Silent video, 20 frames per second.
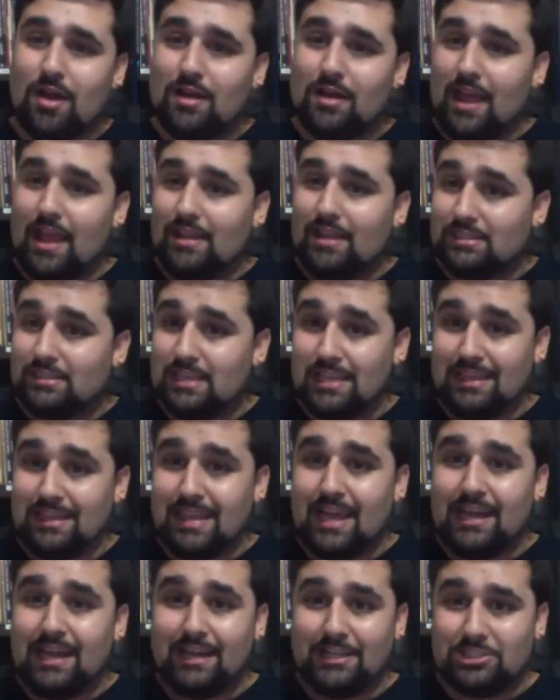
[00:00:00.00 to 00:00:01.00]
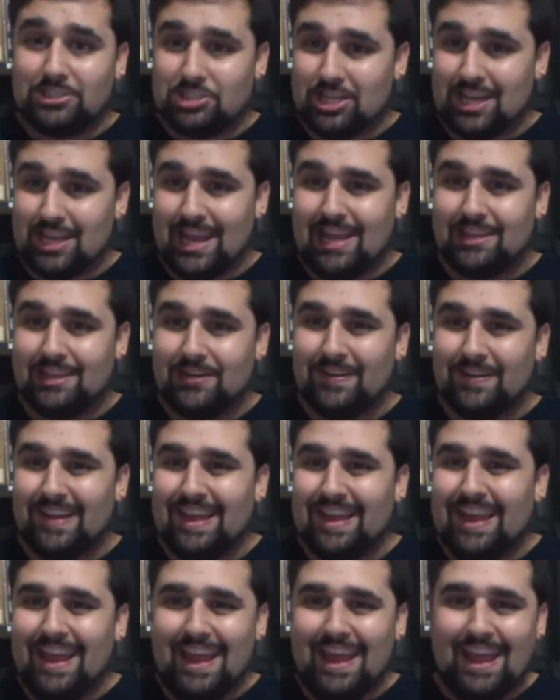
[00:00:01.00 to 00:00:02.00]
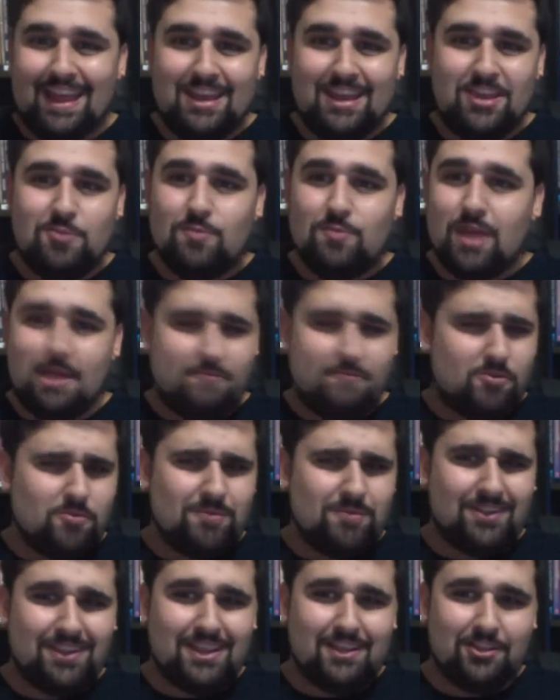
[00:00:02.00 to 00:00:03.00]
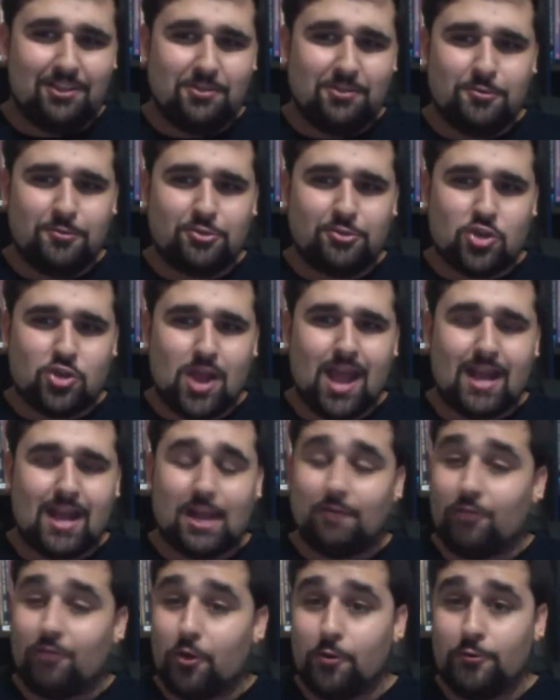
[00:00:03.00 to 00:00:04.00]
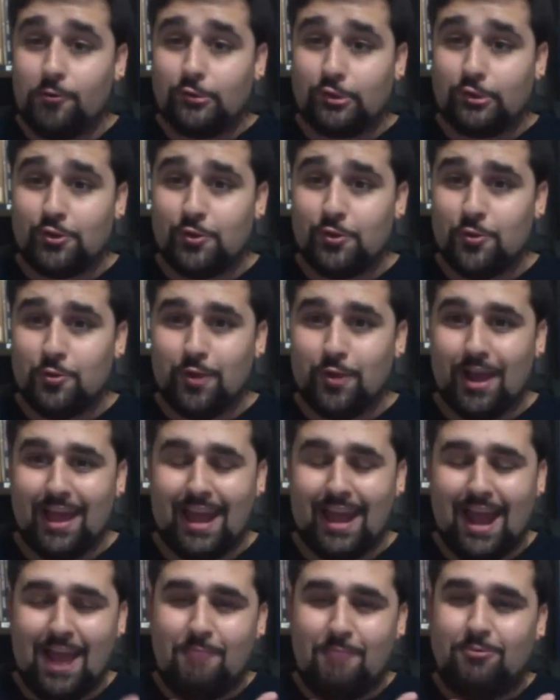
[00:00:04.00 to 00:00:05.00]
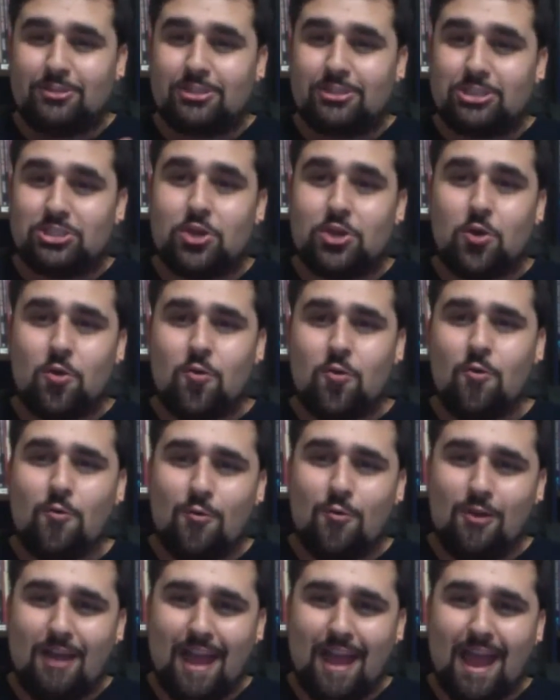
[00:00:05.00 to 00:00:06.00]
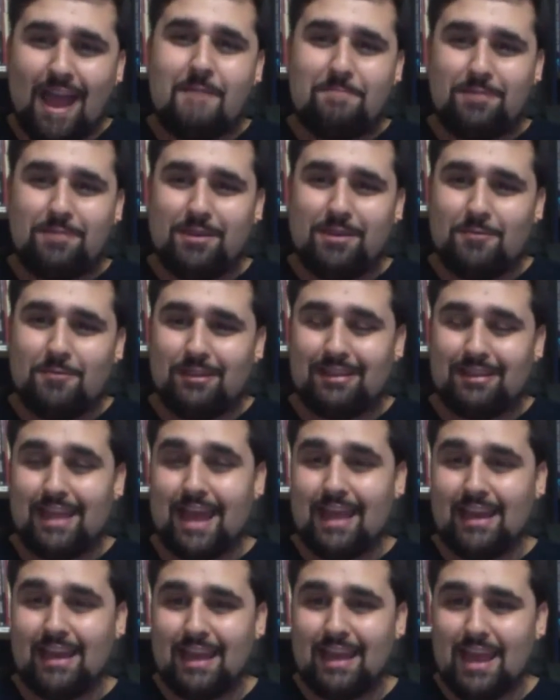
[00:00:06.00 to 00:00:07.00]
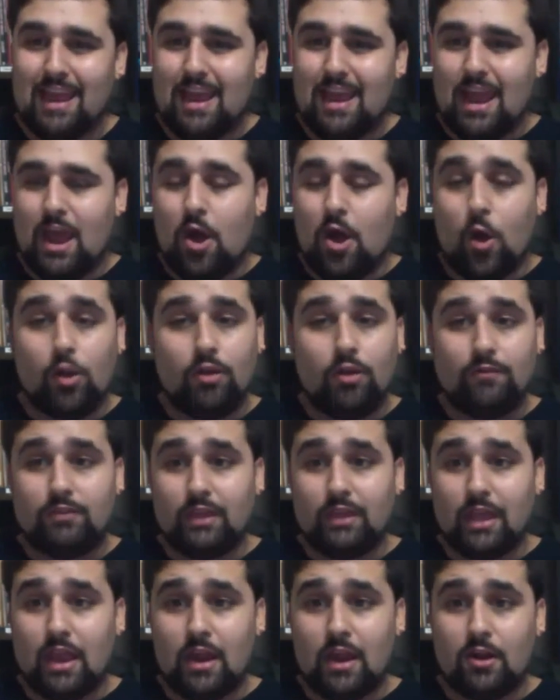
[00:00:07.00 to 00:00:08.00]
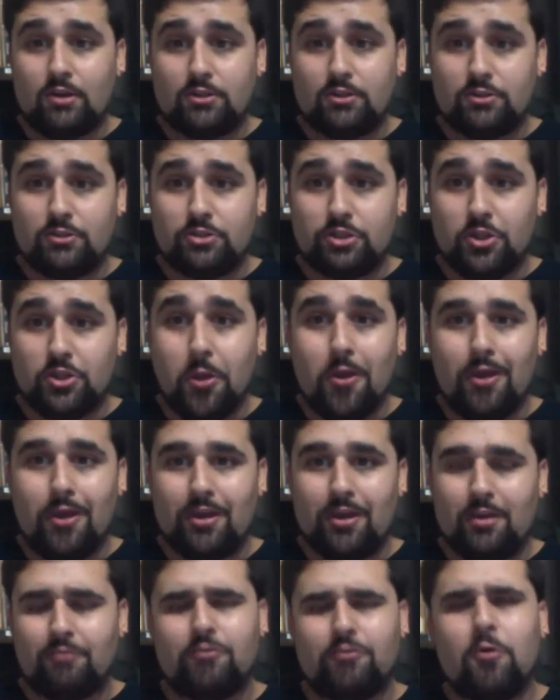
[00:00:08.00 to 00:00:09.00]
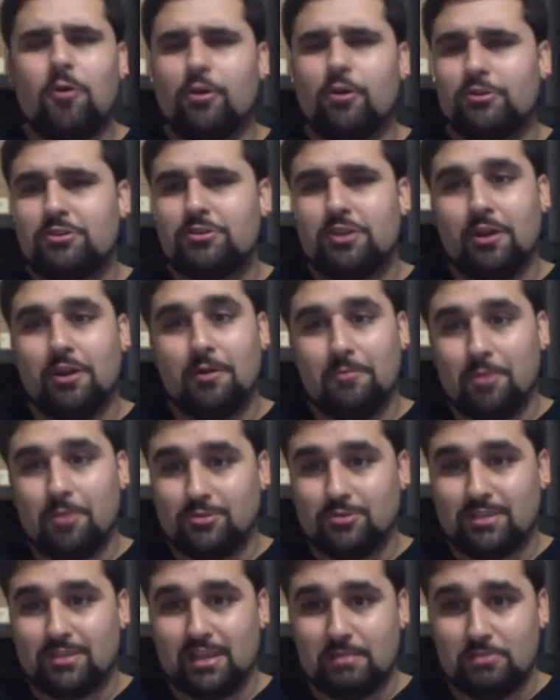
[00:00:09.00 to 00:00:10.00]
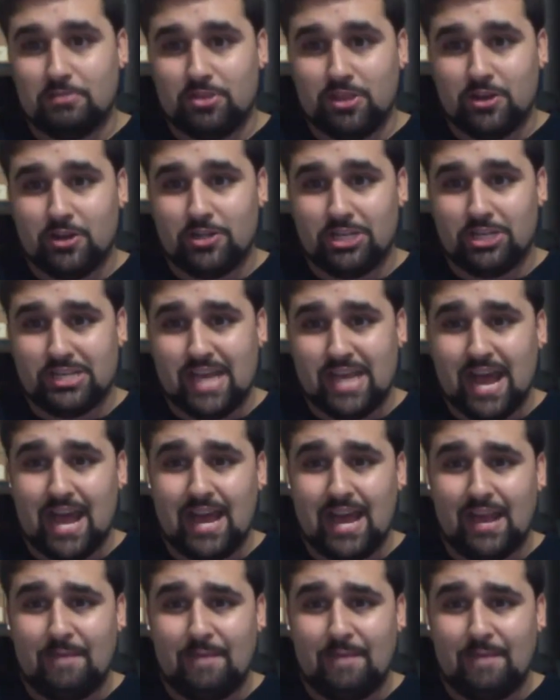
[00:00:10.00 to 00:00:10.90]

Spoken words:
synthetics together, and you never really lose track of who's who, and I was so happy with that. All of the characters are good, and of course, you know, most of them are there to die,